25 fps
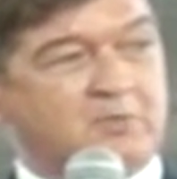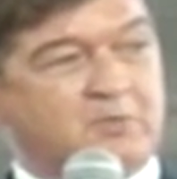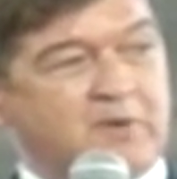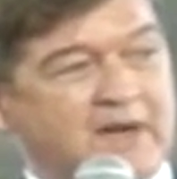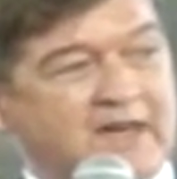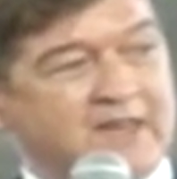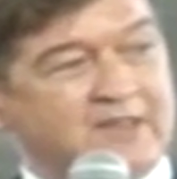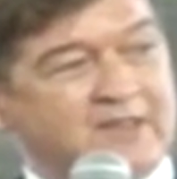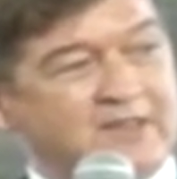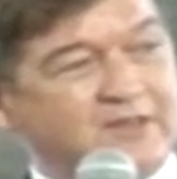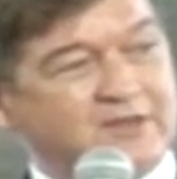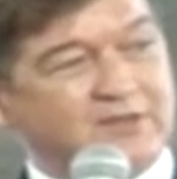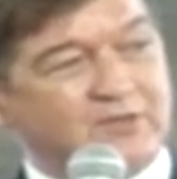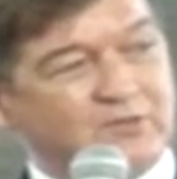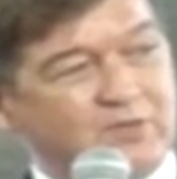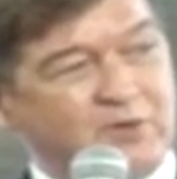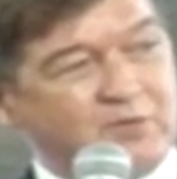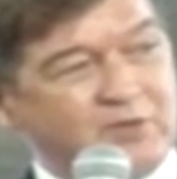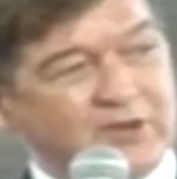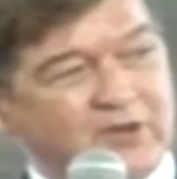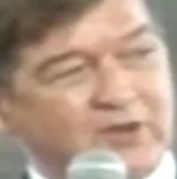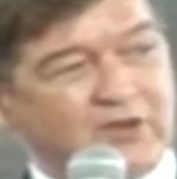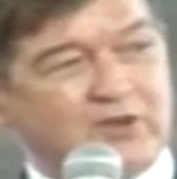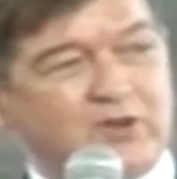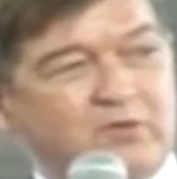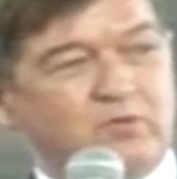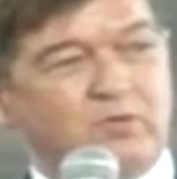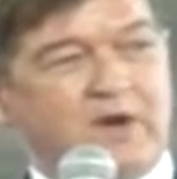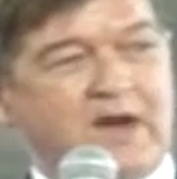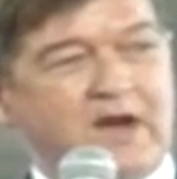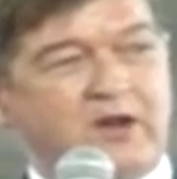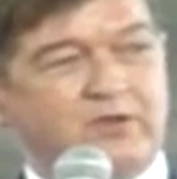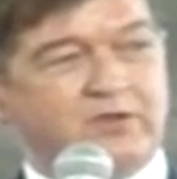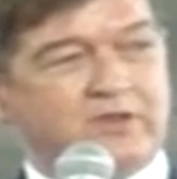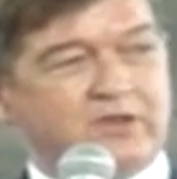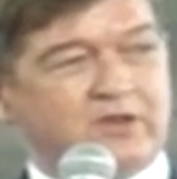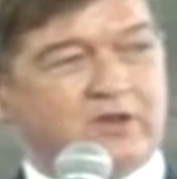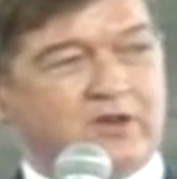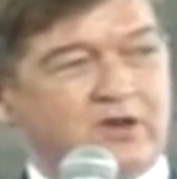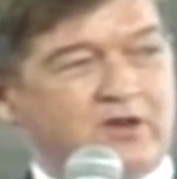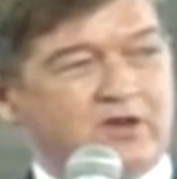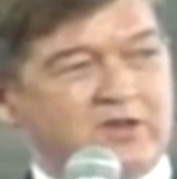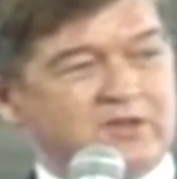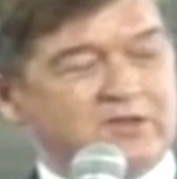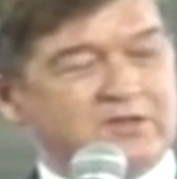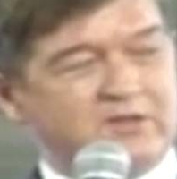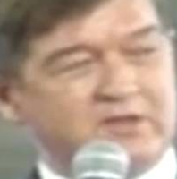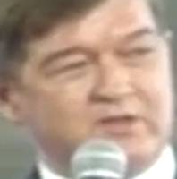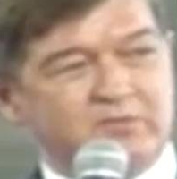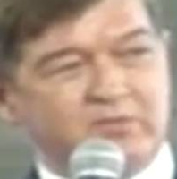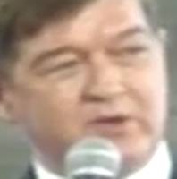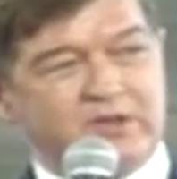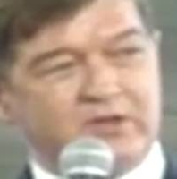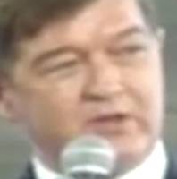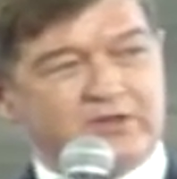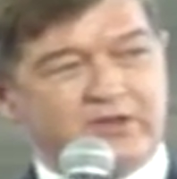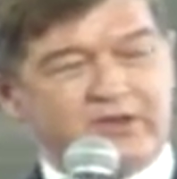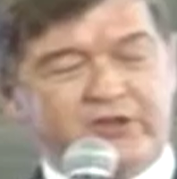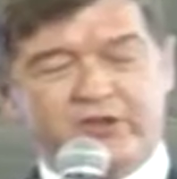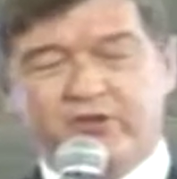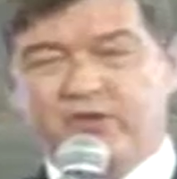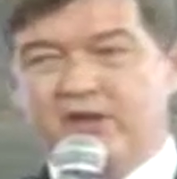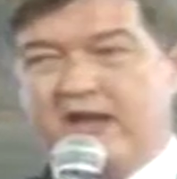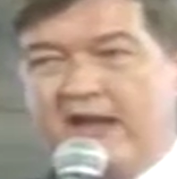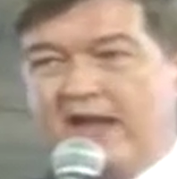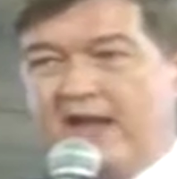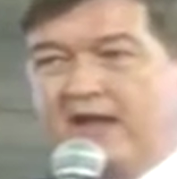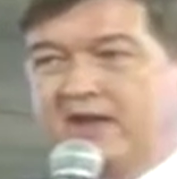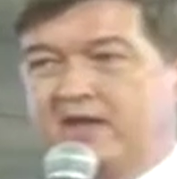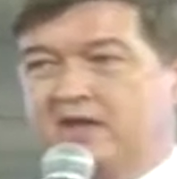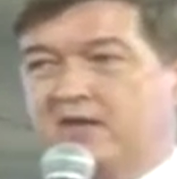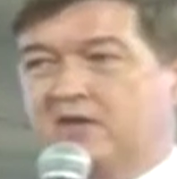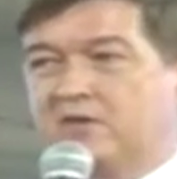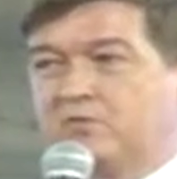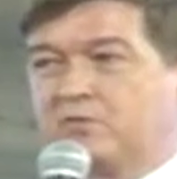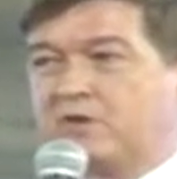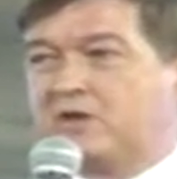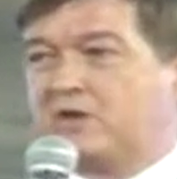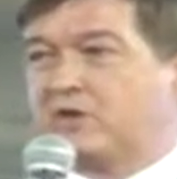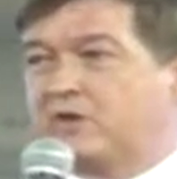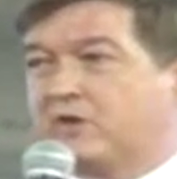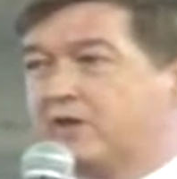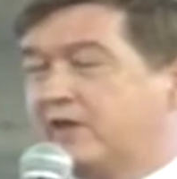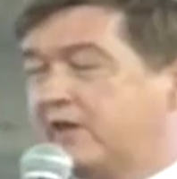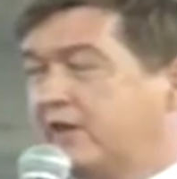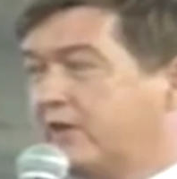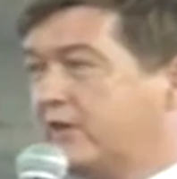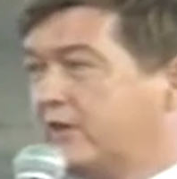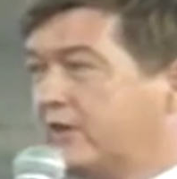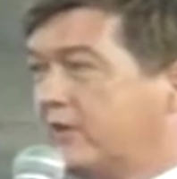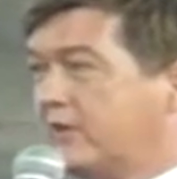But when we look around the continent, we look at Uganda, we look at